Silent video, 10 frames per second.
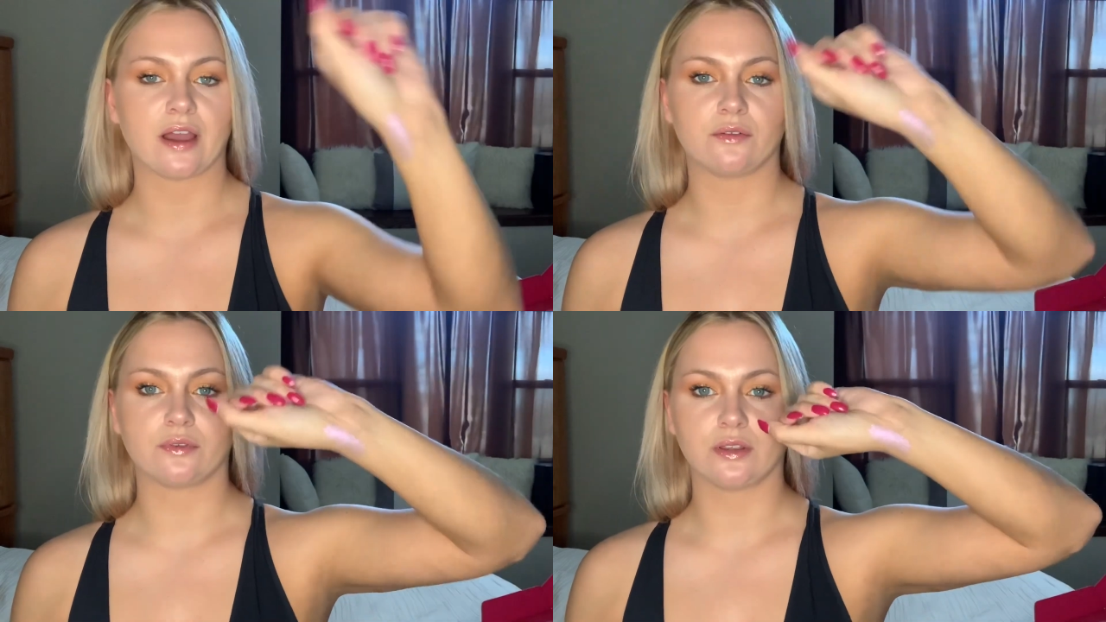I
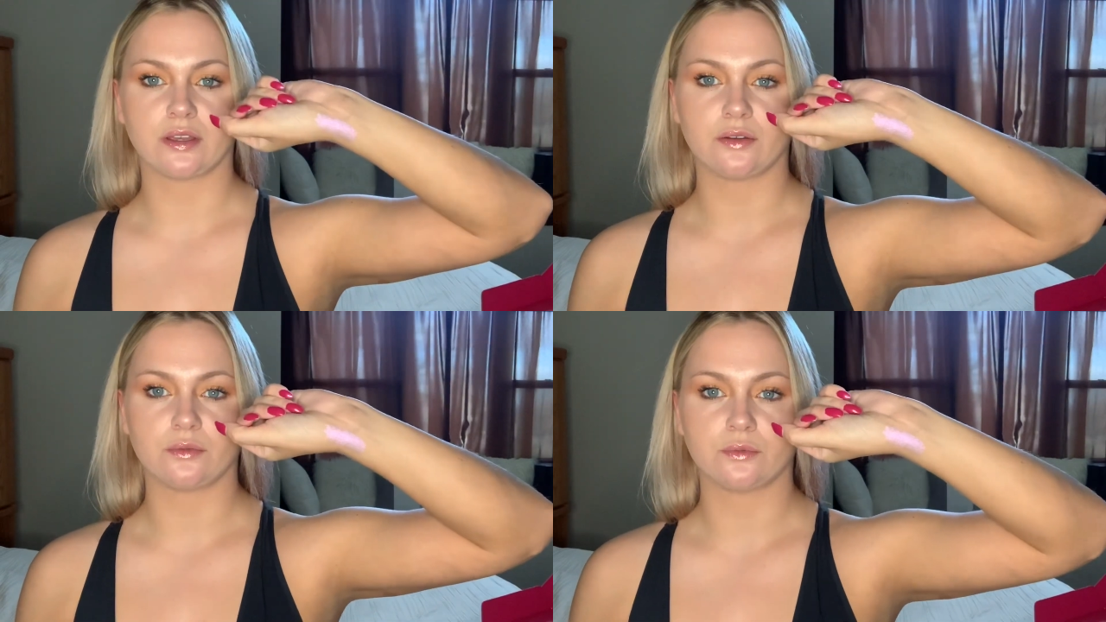
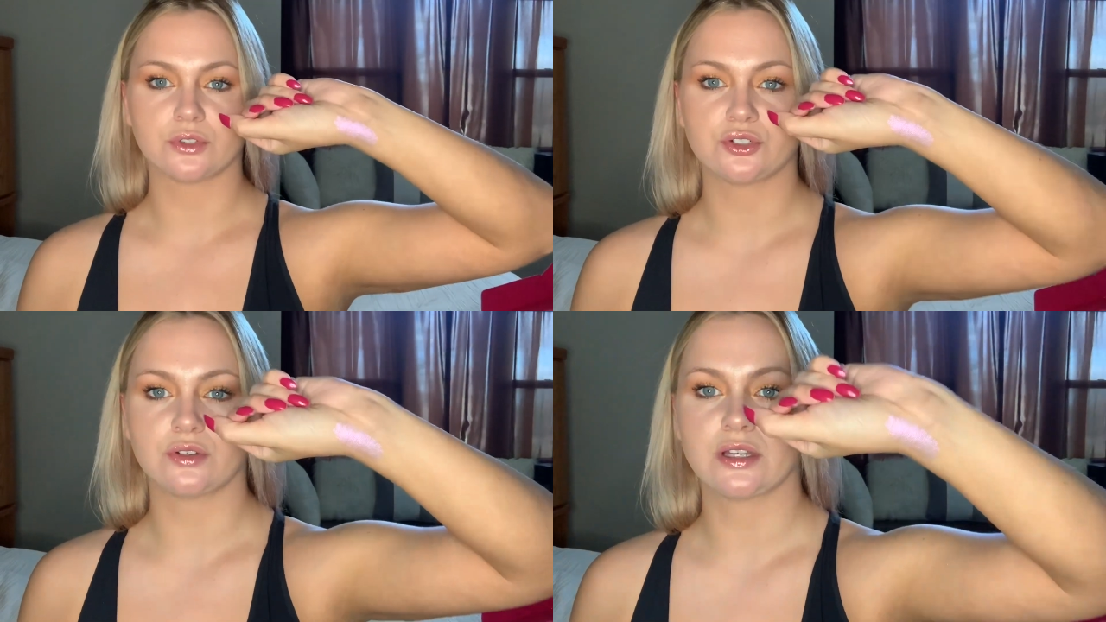really
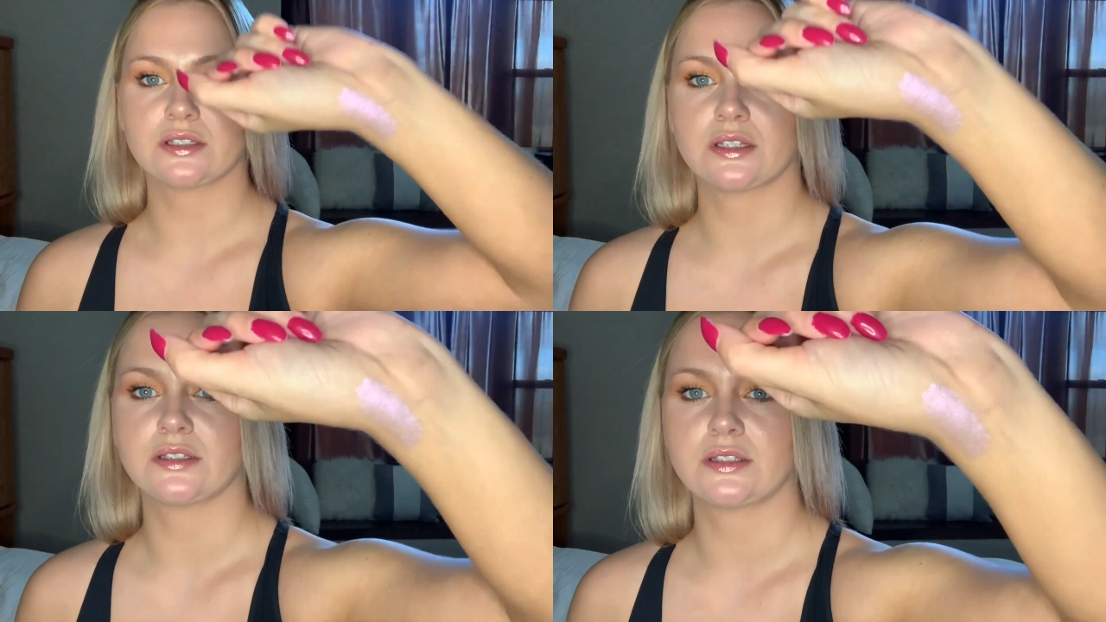wish you guys
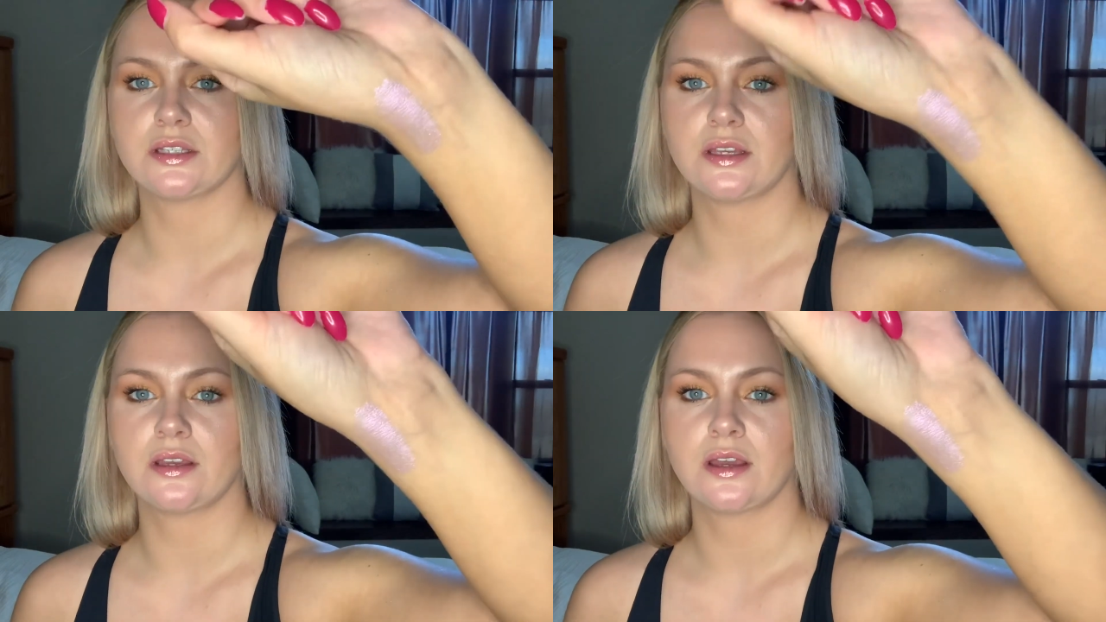can
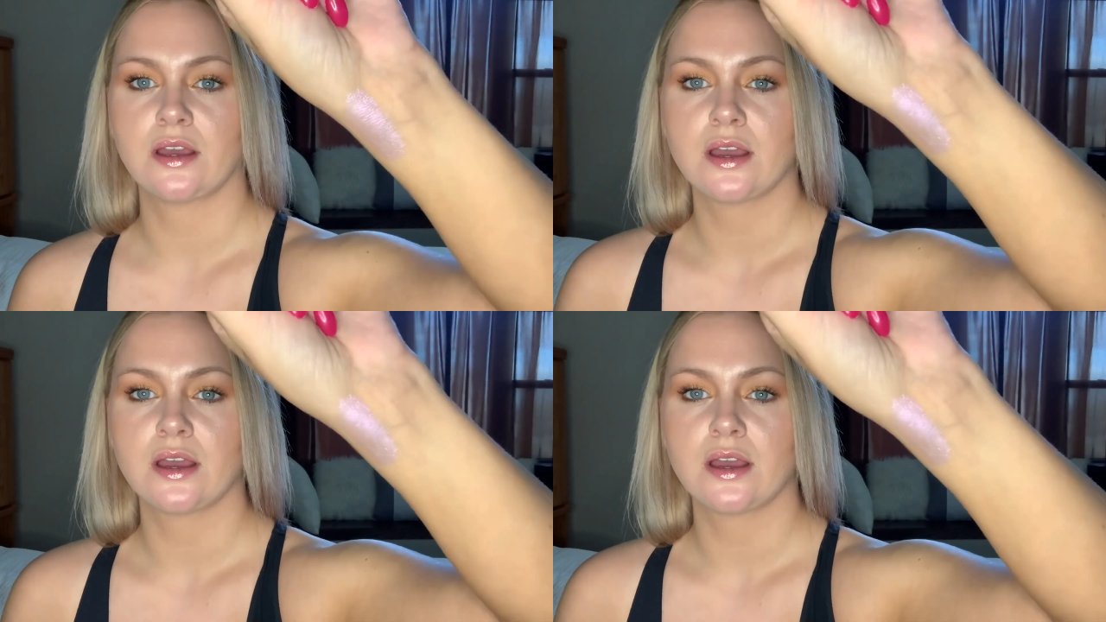see.